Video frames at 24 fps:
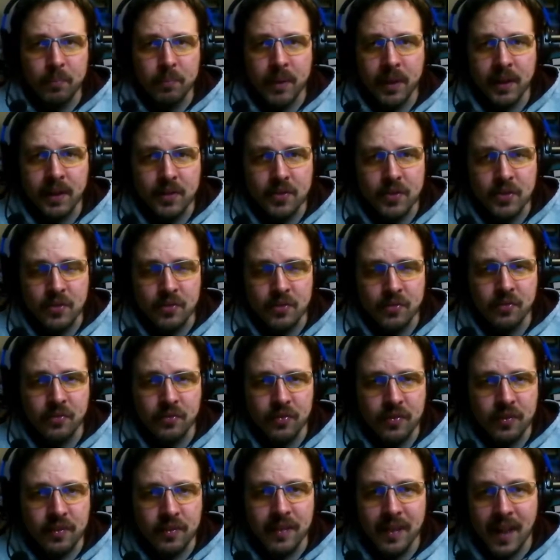because
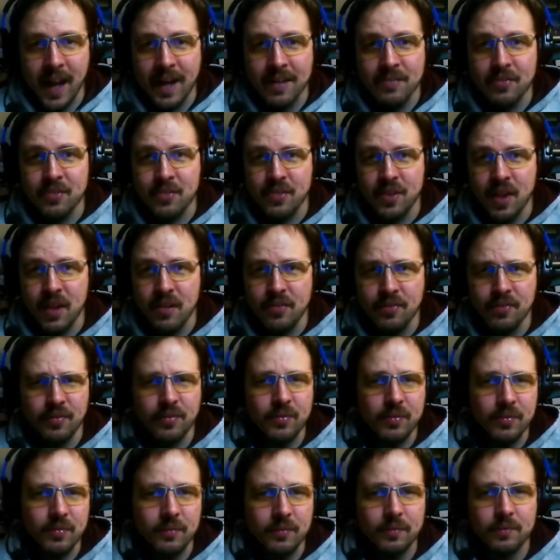of life
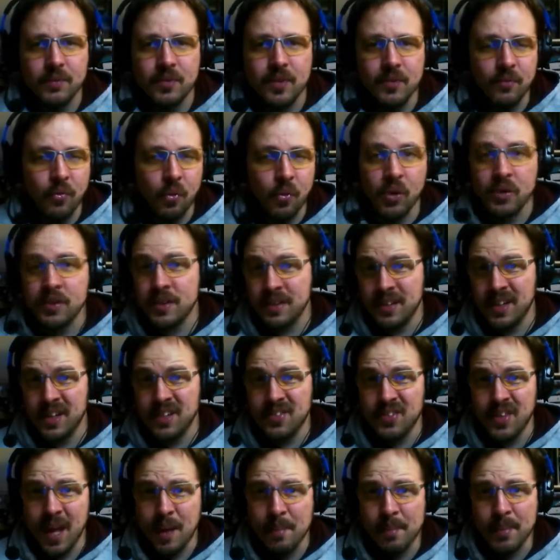stuff. It's unfortunate, it
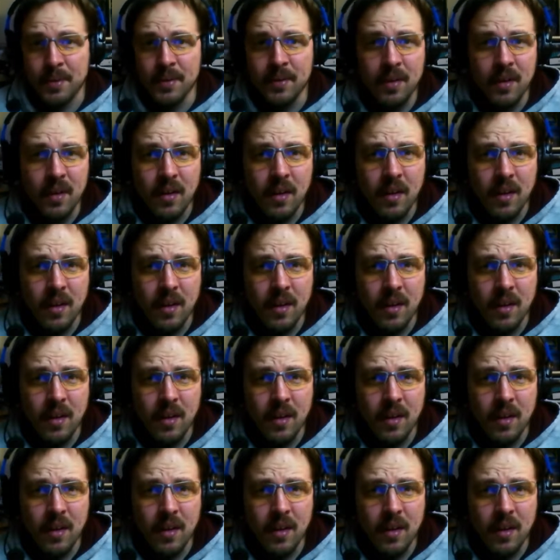does happen.